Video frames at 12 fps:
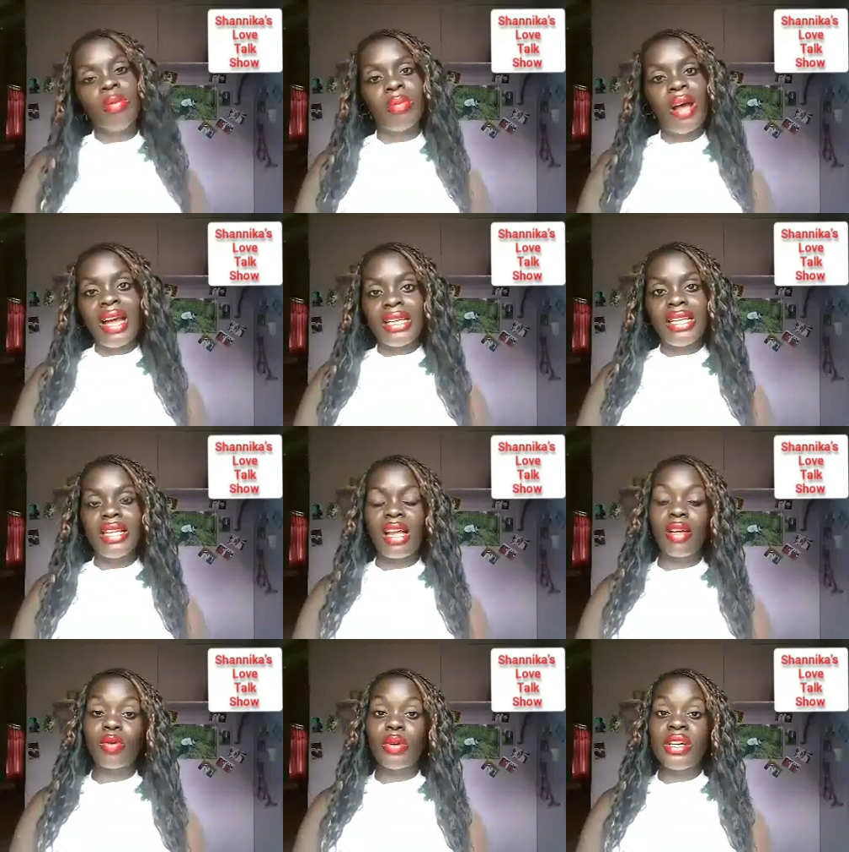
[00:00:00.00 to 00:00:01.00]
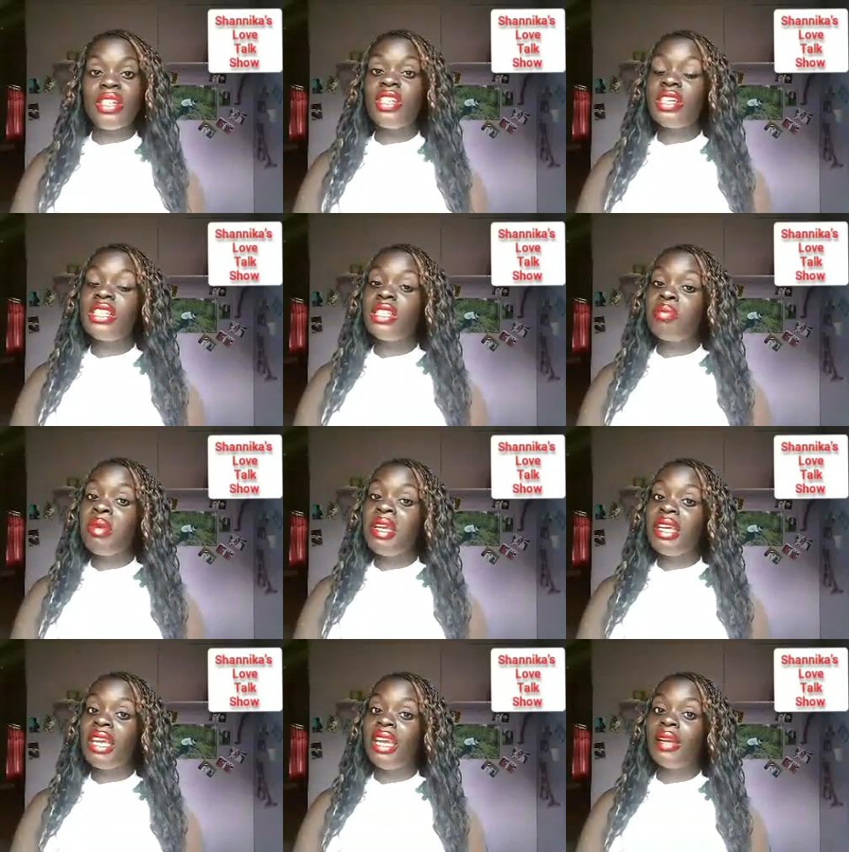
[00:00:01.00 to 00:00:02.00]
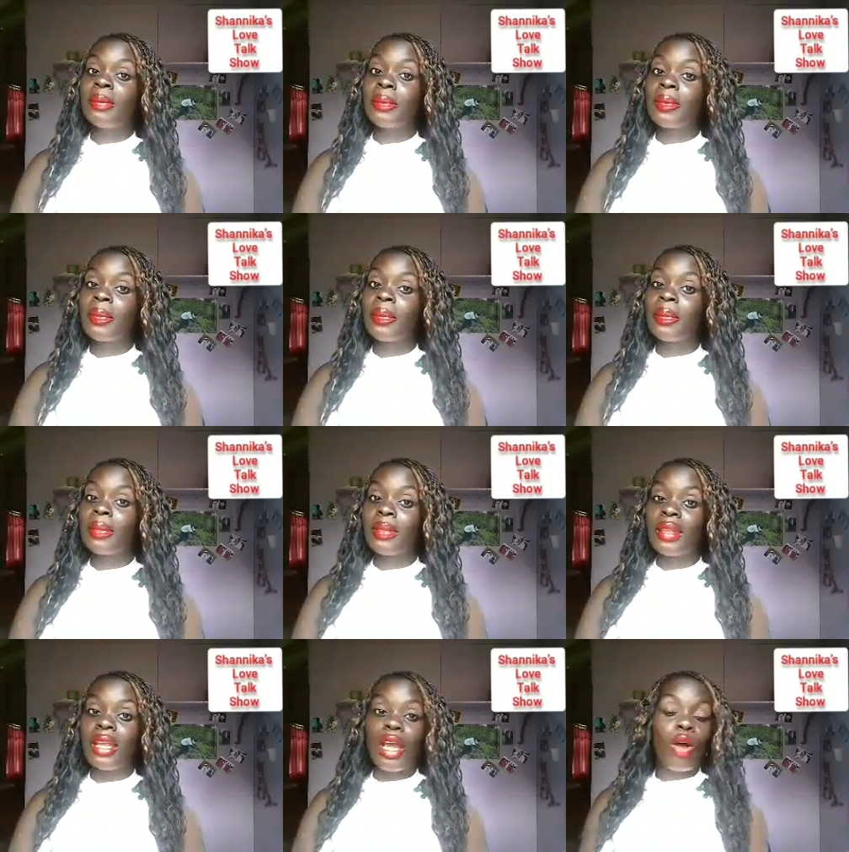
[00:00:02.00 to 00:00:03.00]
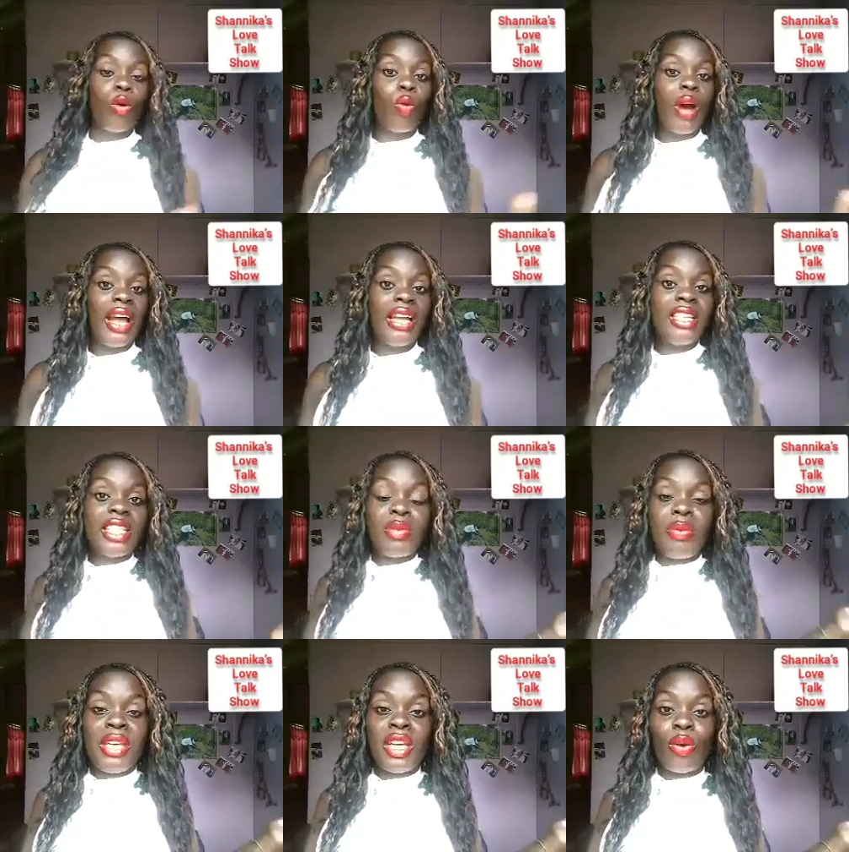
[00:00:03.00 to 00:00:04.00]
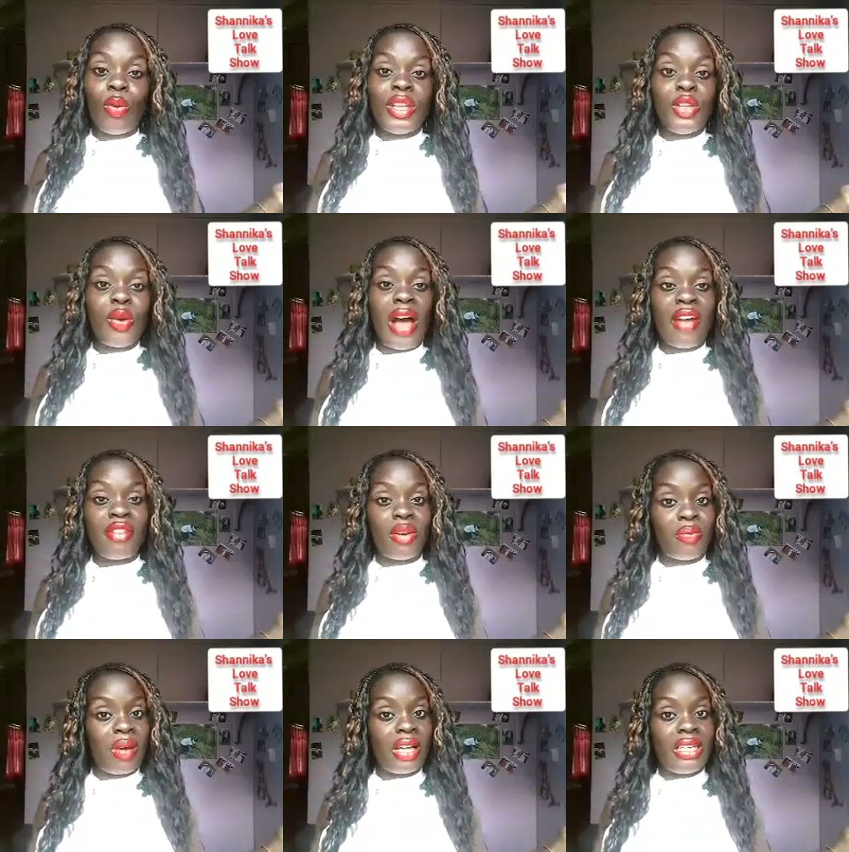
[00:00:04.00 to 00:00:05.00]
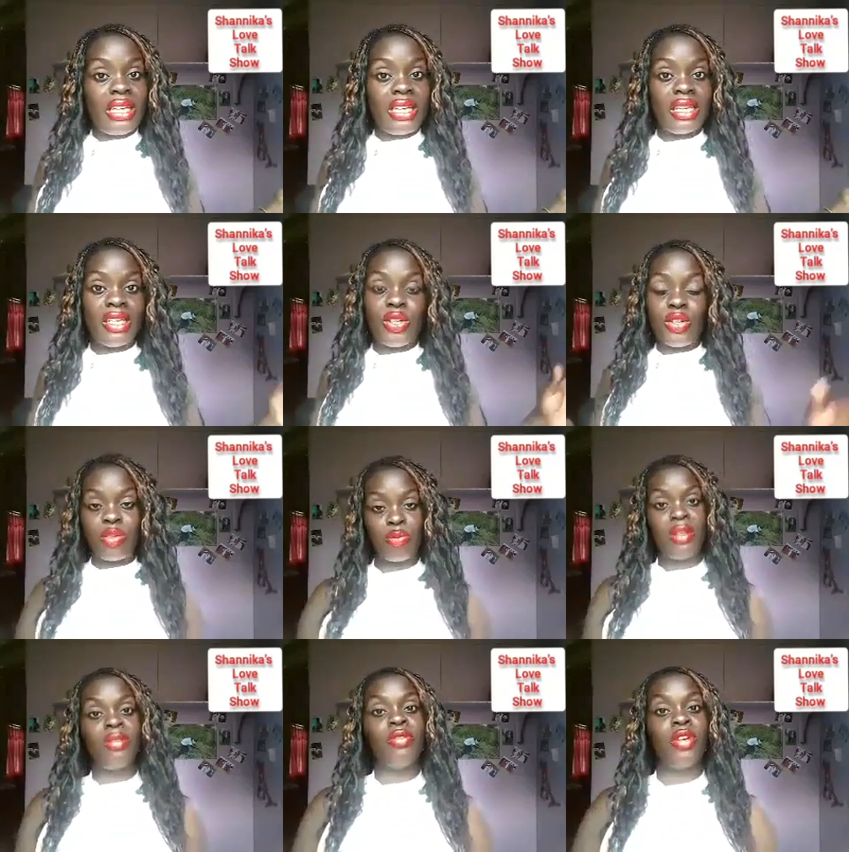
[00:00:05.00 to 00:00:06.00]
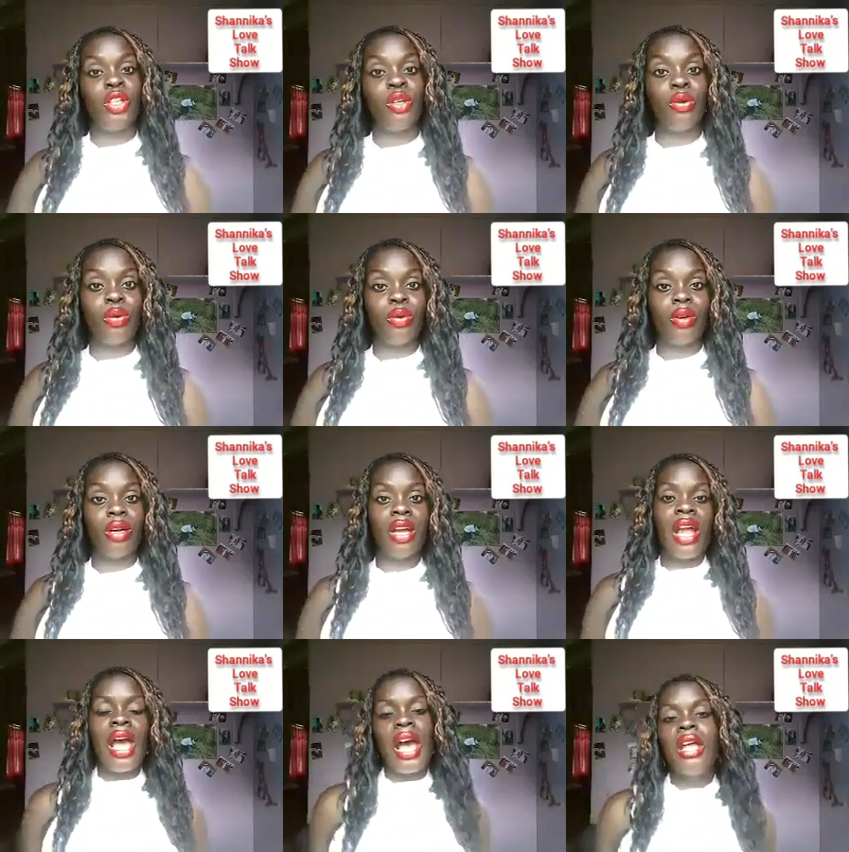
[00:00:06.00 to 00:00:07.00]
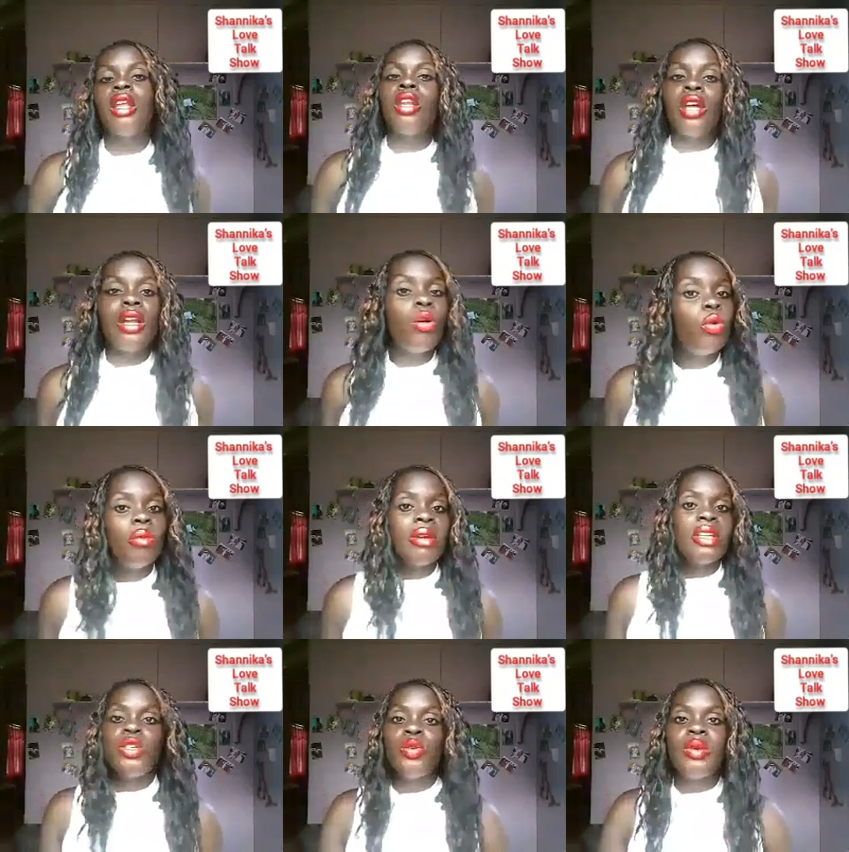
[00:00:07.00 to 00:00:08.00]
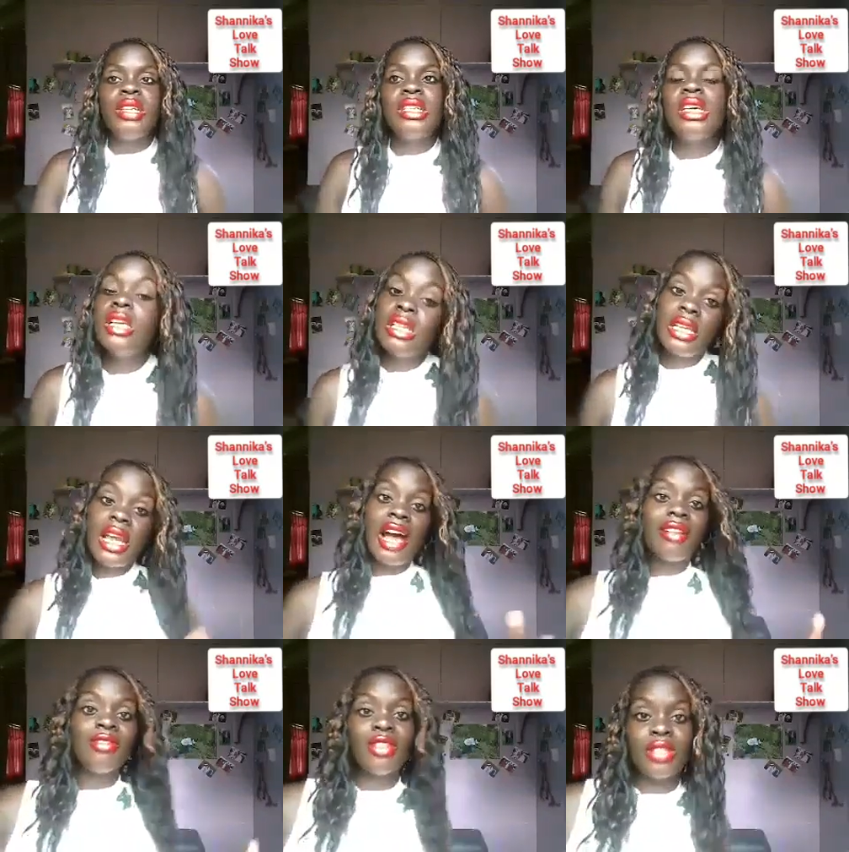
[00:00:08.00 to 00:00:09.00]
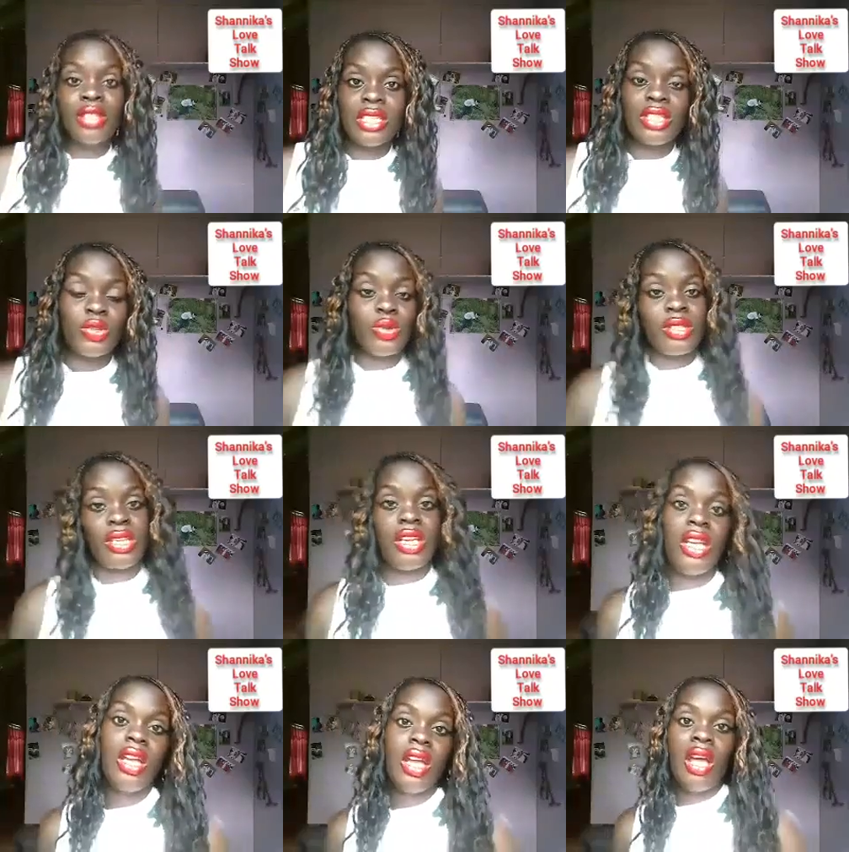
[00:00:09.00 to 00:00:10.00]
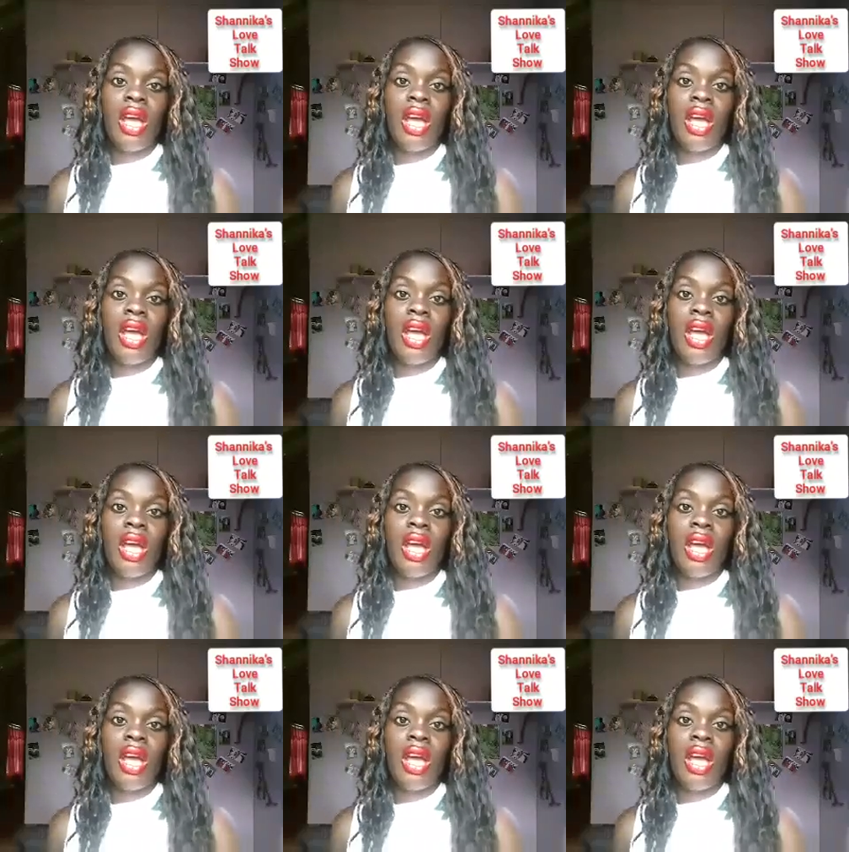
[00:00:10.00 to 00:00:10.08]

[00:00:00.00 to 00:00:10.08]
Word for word: body language is speaking why speak when you have your body to speak for you? And a lot of women do it. They have nothing to say.